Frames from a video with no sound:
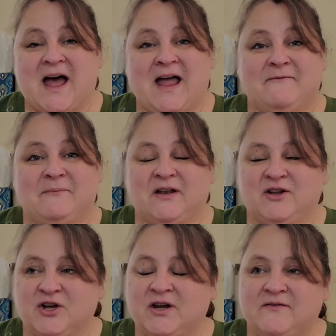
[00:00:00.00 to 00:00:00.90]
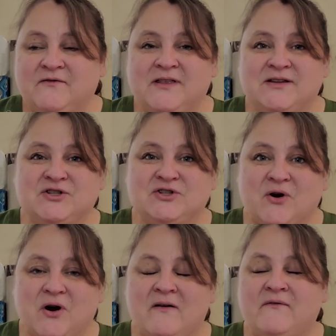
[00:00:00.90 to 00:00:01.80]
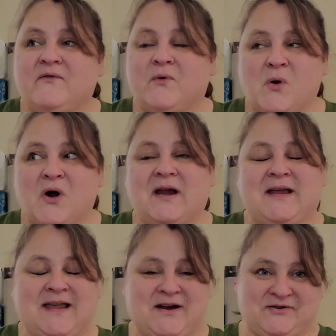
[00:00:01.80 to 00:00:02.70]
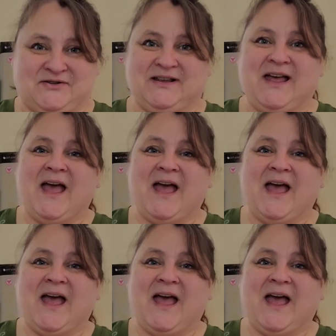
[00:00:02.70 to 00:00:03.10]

I have been looking for this chart for years